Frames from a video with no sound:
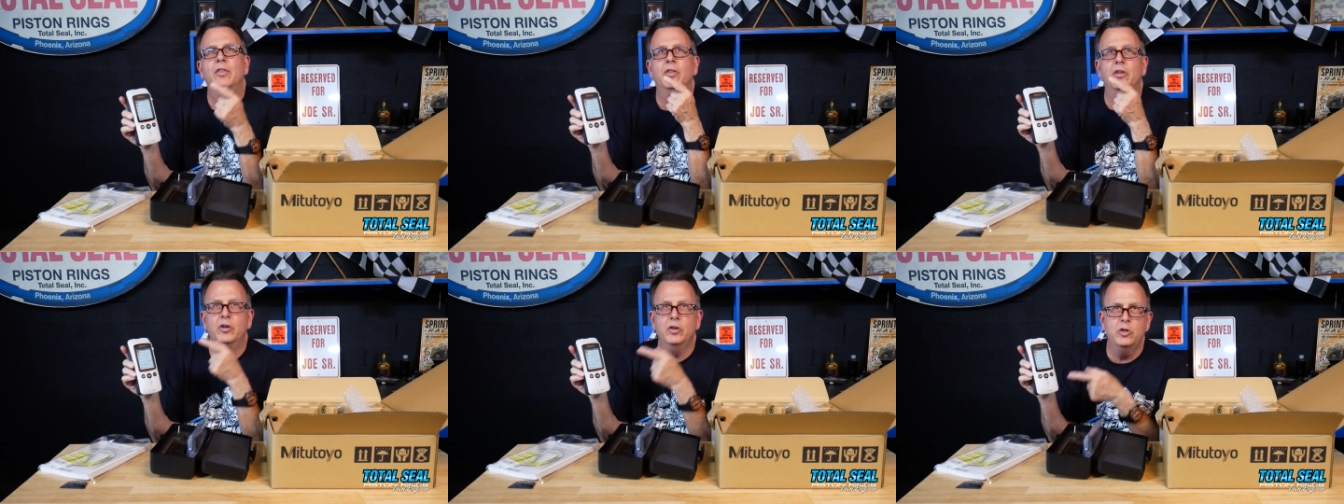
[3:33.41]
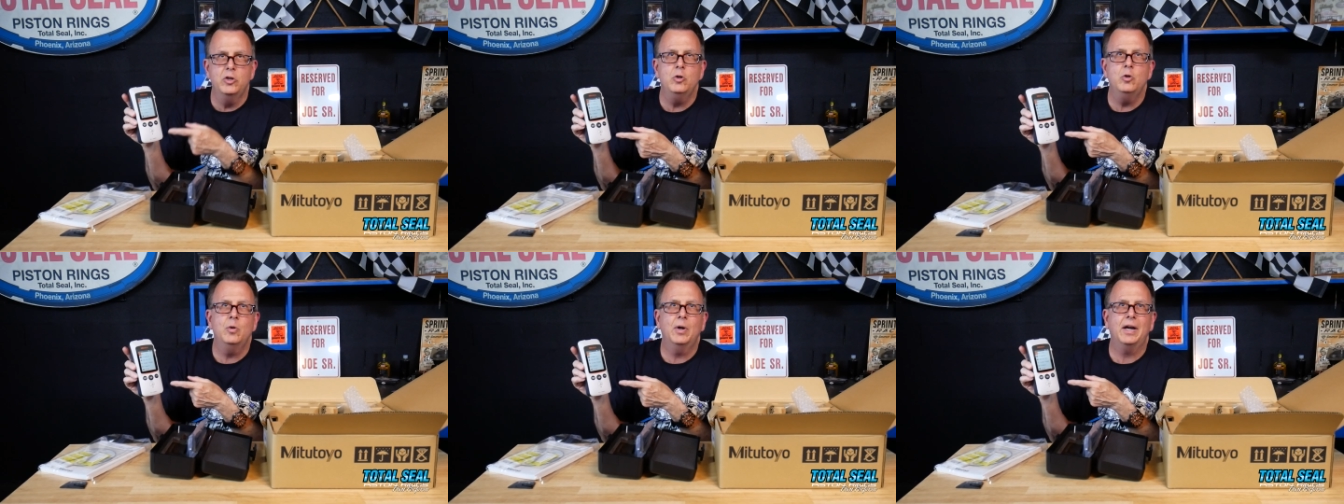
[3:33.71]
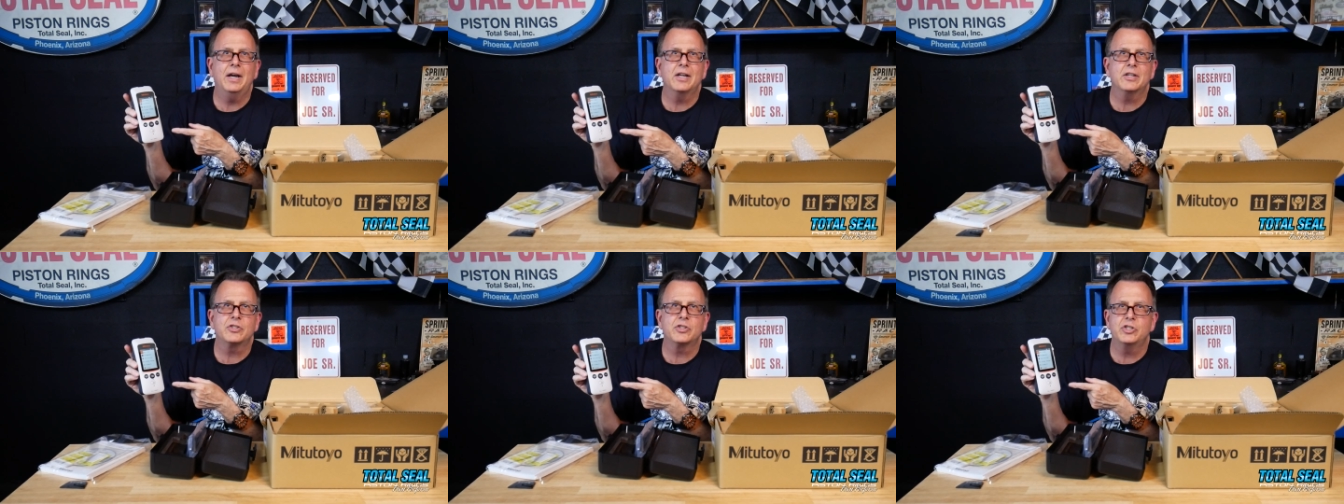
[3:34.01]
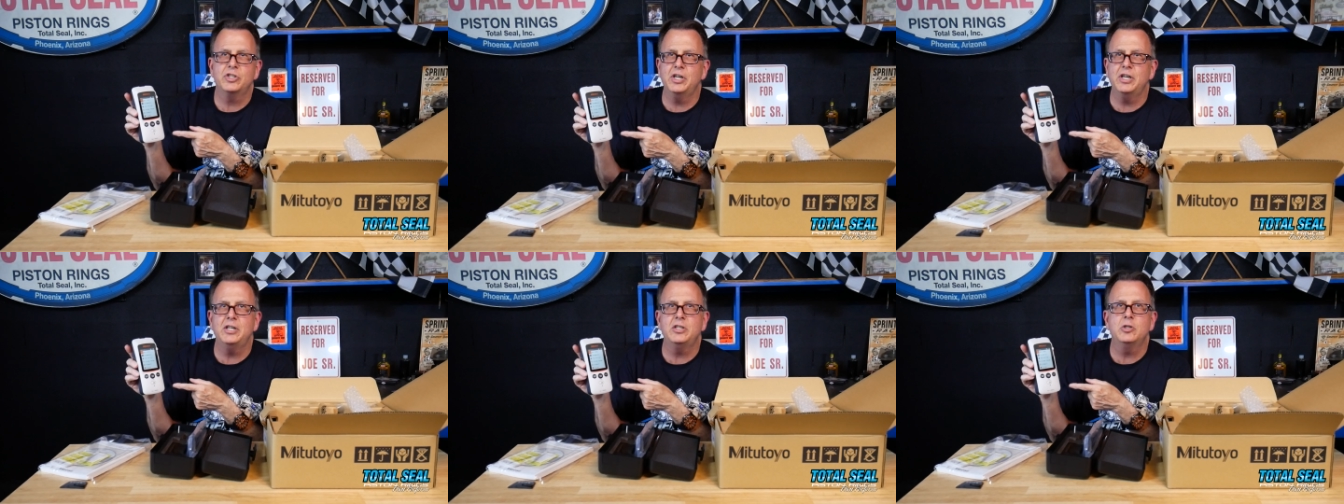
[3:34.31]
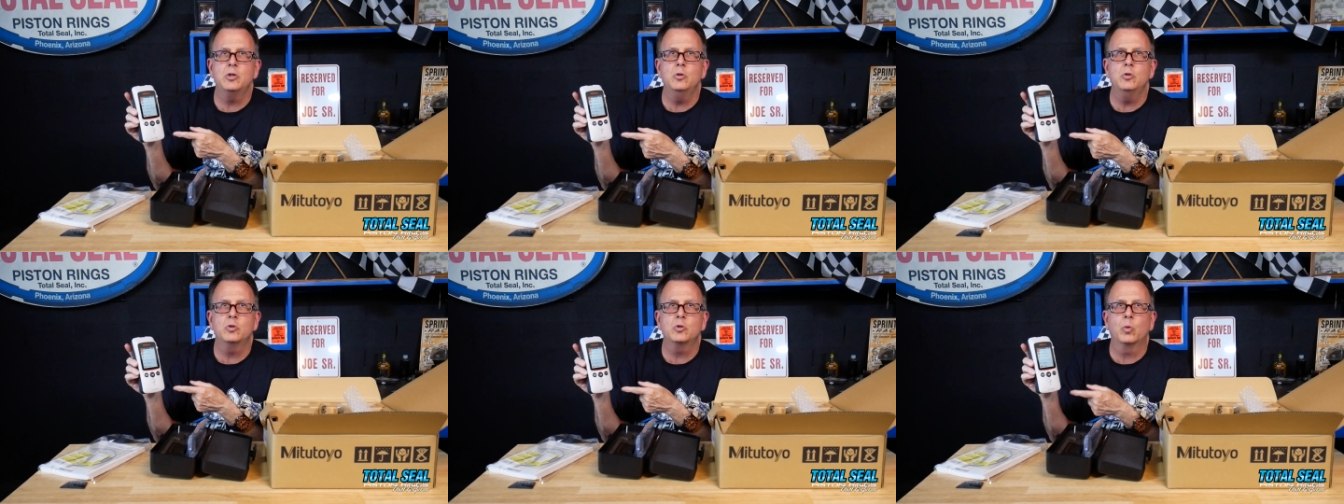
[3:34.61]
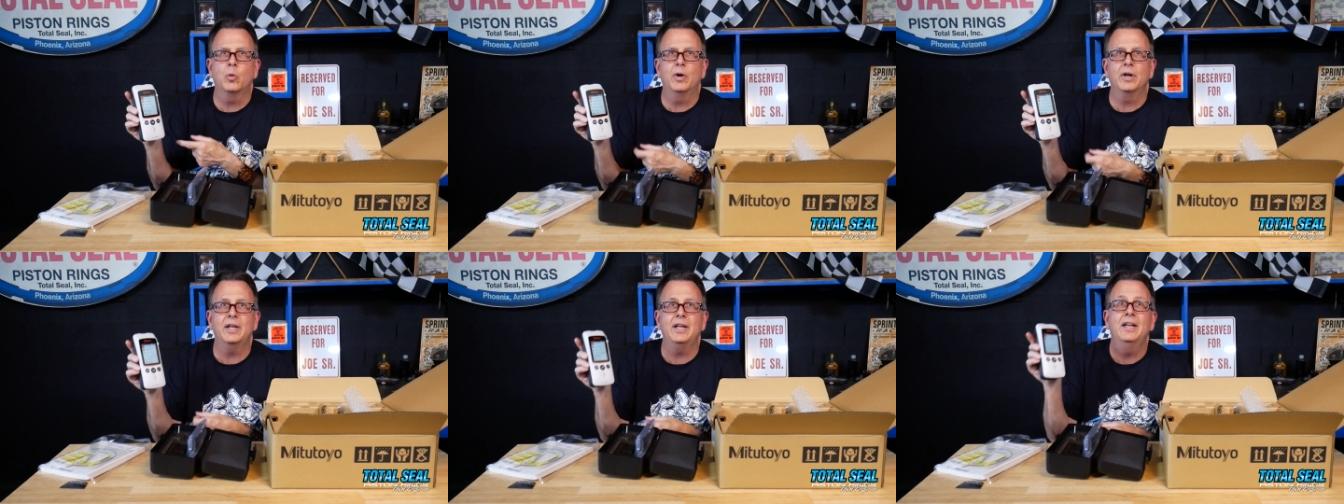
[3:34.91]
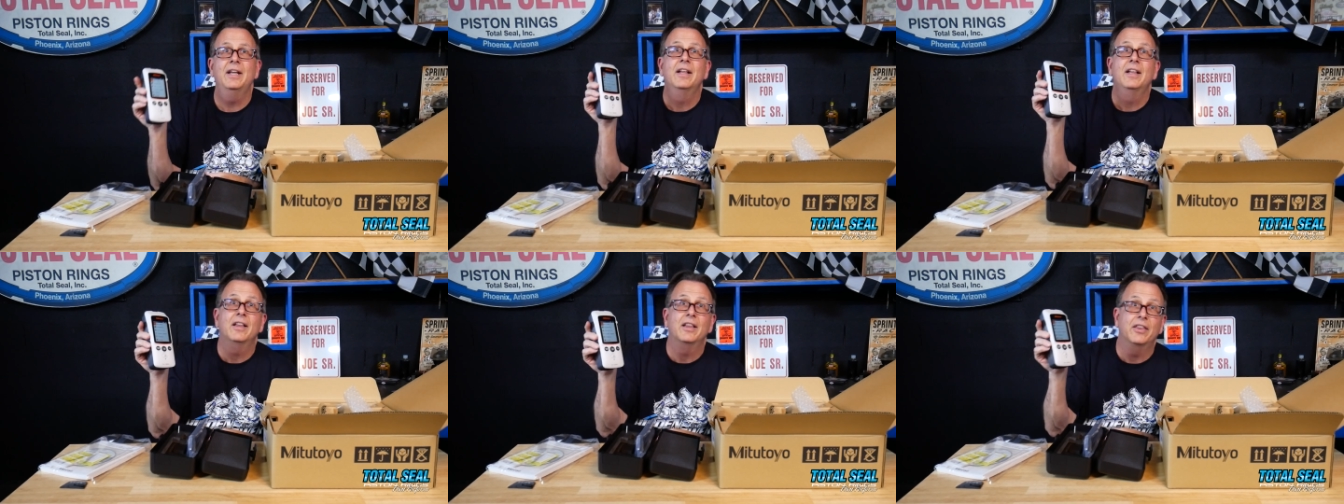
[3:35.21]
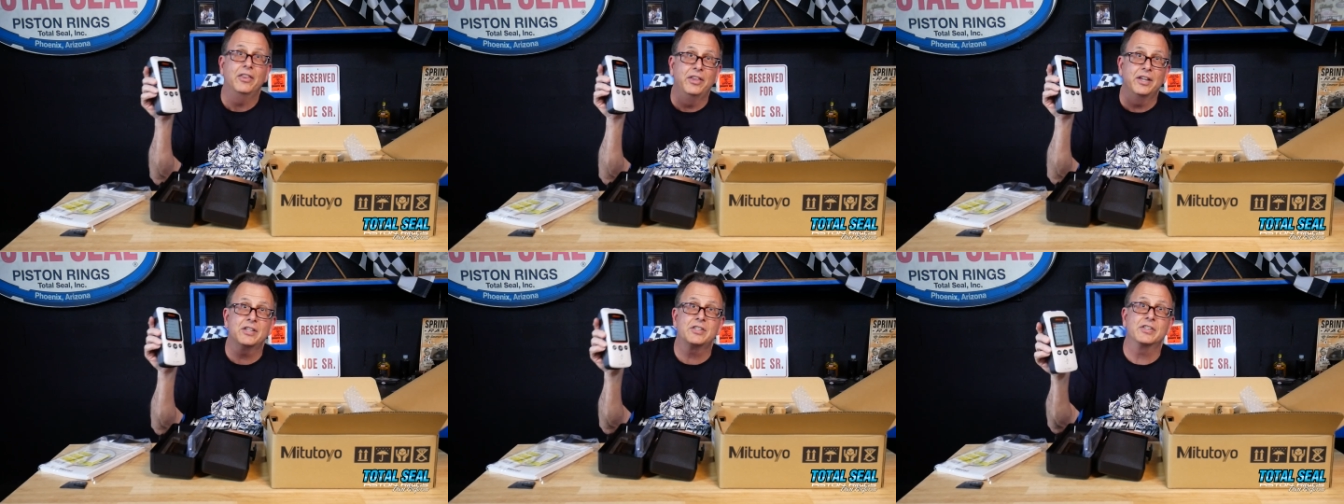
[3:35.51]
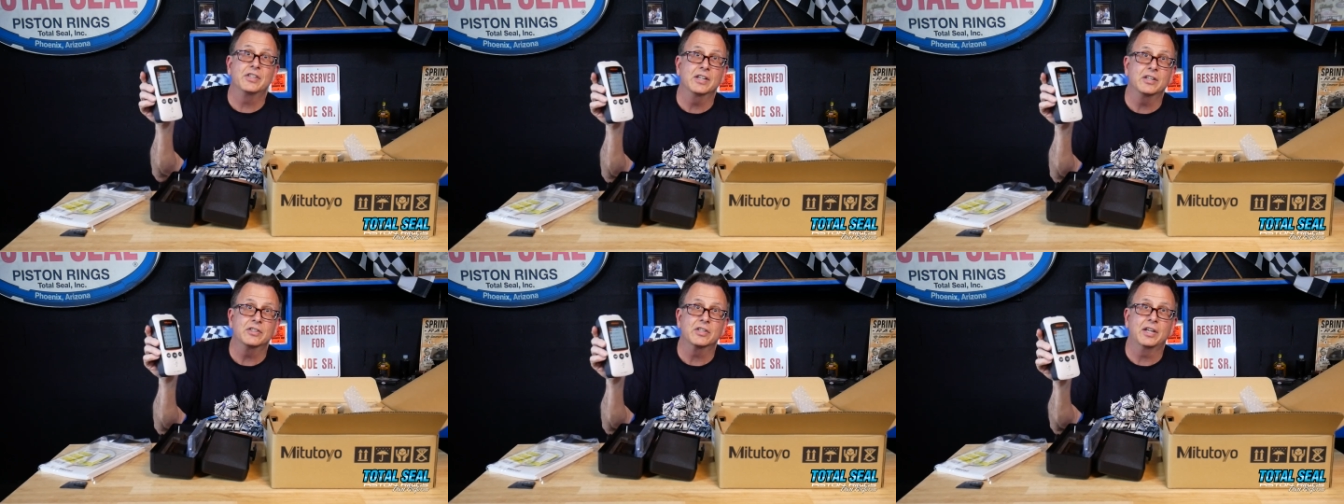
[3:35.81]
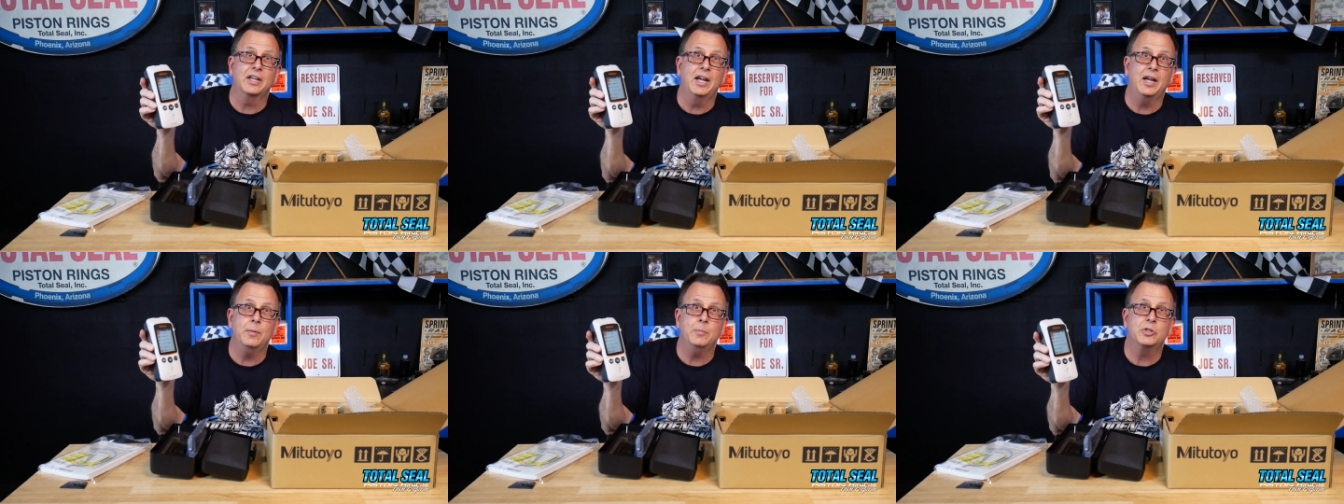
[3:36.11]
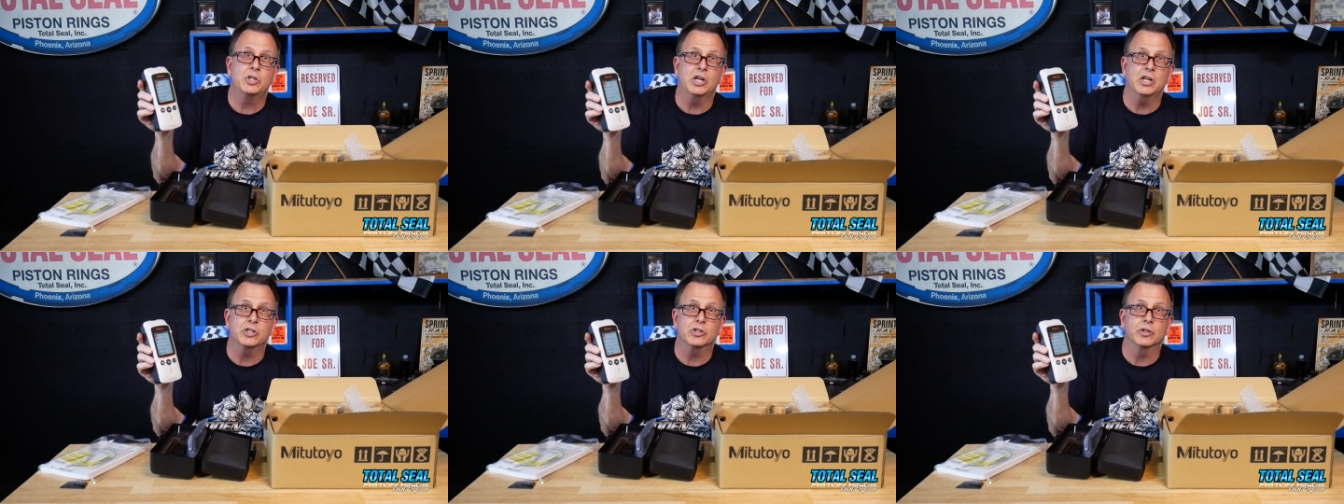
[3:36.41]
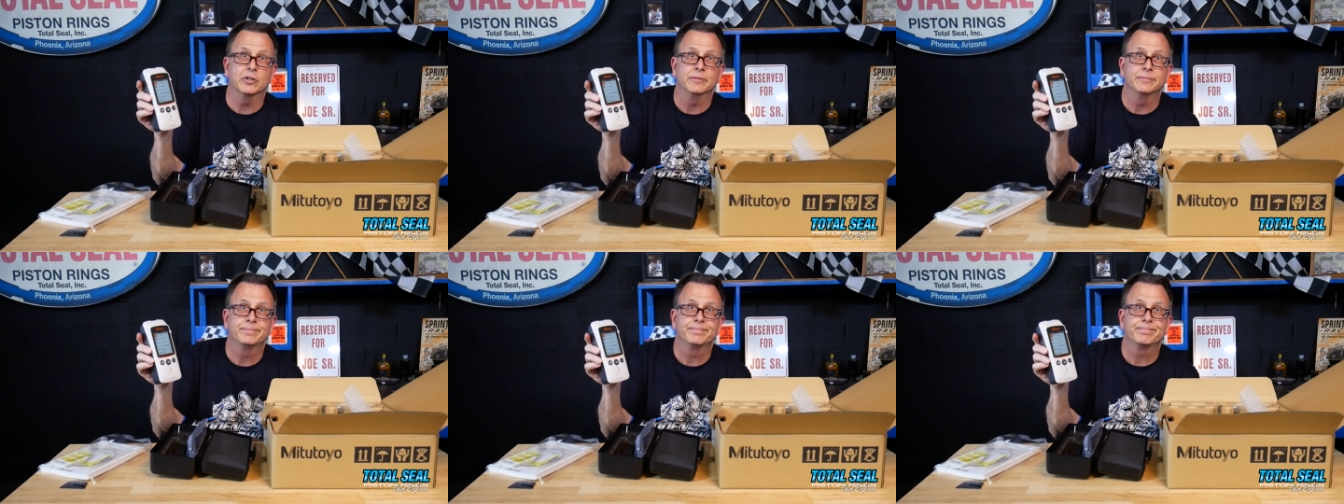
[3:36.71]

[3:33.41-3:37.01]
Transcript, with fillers: The new S J two twenty. This thing's a game changer.